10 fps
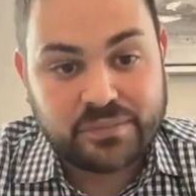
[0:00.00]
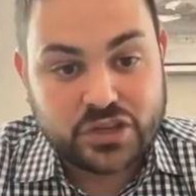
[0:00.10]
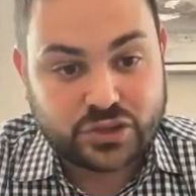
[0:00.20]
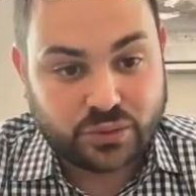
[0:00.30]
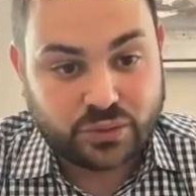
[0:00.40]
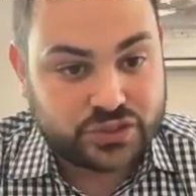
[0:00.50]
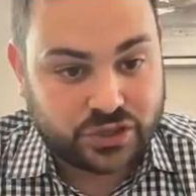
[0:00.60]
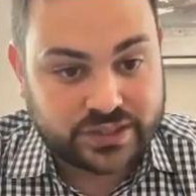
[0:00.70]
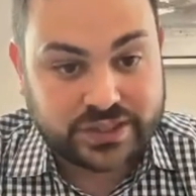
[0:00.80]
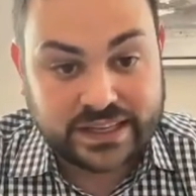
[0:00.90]
So
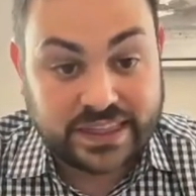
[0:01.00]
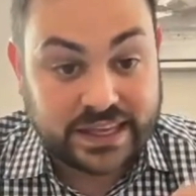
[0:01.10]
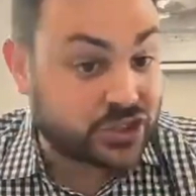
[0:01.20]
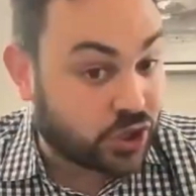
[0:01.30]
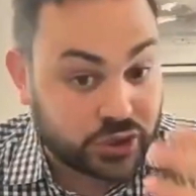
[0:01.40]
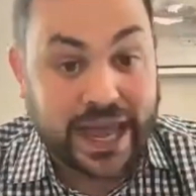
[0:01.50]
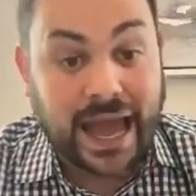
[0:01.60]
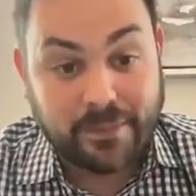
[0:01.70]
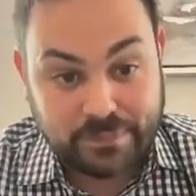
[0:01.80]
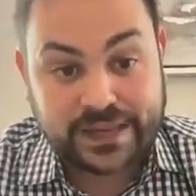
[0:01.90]
certainly things could
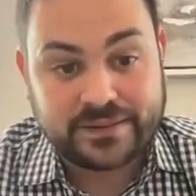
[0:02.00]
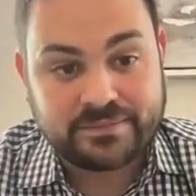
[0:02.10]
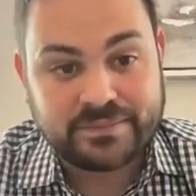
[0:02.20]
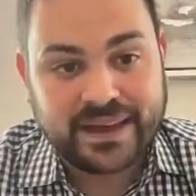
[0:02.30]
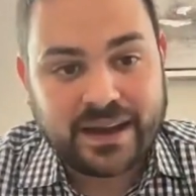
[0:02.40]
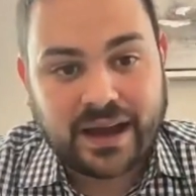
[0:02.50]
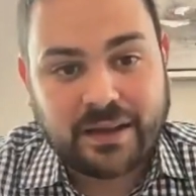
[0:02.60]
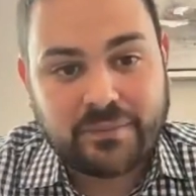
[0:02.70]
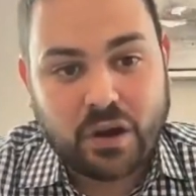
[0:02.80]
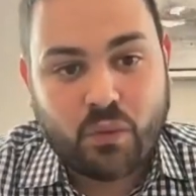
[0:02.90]
happen
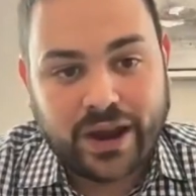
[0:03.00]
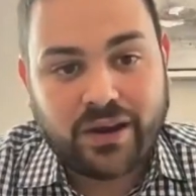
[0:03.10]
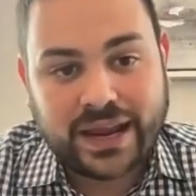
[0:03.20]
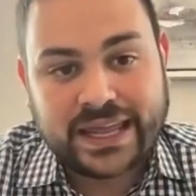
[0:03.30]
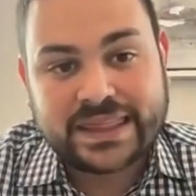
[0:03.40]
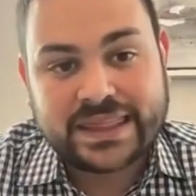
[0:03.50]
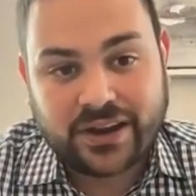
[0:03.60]
wherein